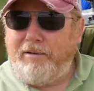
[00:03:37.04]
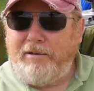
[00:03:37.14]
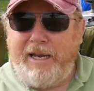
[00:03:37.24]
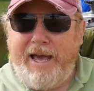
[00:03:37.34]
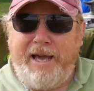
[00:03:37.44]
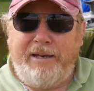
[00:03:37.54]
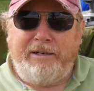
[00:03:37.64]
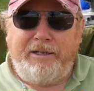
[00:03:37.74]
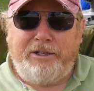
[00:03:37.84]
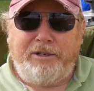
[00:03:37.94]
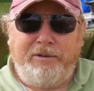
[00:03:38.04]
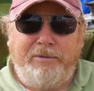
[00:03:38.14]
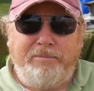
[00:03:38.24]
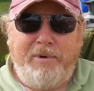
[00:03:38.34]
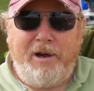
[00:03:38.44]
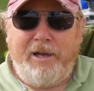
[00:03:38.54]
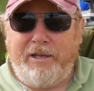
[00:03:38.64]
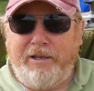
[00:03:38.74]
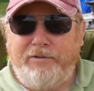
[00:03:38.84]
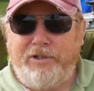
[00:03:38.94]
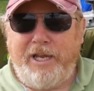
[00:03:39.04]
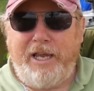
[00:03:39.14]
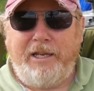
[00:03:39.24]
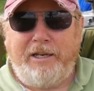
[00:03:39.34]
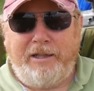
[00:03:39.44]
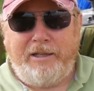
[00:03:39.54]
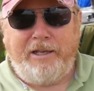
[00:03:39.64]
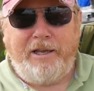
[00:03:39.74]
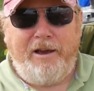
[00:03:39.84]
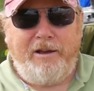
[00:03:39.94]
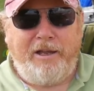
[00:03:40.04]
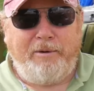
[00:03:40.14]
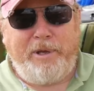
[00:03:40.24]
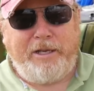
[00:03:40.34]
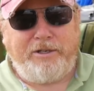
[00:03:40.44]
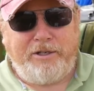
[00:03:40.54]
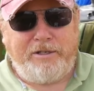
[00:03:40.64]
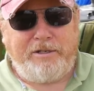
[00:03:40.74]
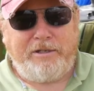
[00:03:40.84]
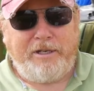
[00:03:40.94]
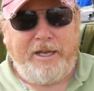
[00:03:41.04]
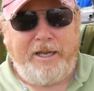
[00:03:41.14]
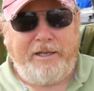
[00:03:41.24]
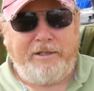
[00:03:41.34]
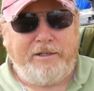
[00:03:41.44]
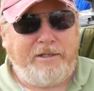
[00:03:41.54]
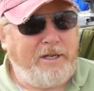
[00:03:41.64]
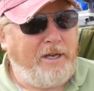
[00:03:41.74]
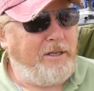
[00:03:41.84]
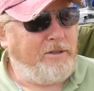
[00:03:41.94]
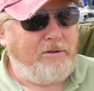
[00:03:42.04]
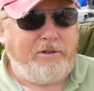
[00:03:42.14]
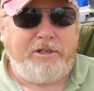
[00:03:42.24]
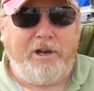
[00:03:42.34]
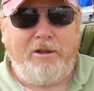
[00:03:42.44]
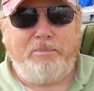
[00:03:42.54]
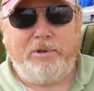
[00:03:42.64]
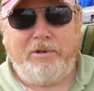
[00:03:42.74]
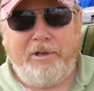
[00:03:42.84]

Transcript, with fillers: land, as you might have seen in the earlier pictures, is uh, it's on a slope,